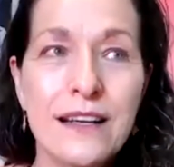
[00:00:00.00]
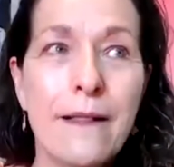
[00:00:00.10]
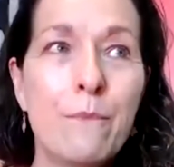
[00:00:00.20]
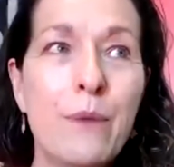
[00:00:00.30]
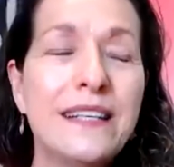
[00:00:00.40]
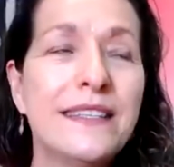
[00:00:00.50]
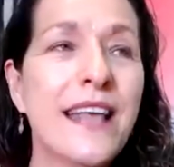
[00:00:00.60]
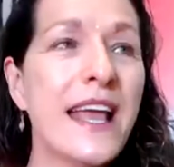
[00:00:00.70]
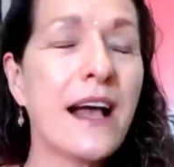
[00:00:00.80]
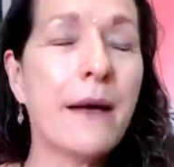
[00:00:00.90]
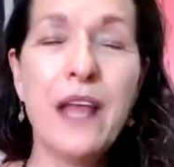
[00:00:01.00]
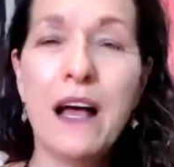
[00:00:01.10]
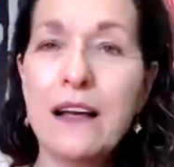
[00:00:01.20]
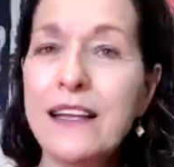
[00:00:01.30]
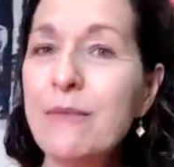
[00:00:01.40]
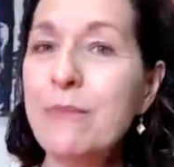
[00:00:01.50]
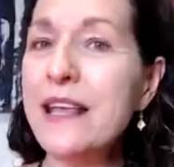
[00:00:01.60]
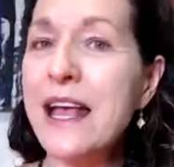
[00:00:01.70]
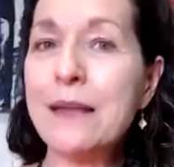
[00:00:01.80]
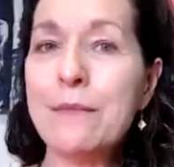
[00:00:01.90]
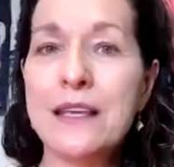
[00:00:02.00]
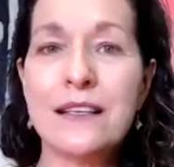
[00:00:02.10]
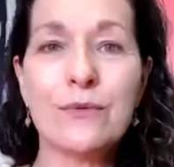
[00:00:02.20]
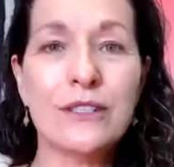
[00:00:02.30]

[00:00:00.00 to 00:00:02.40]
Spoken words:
by saying, I'm not going to be enemies with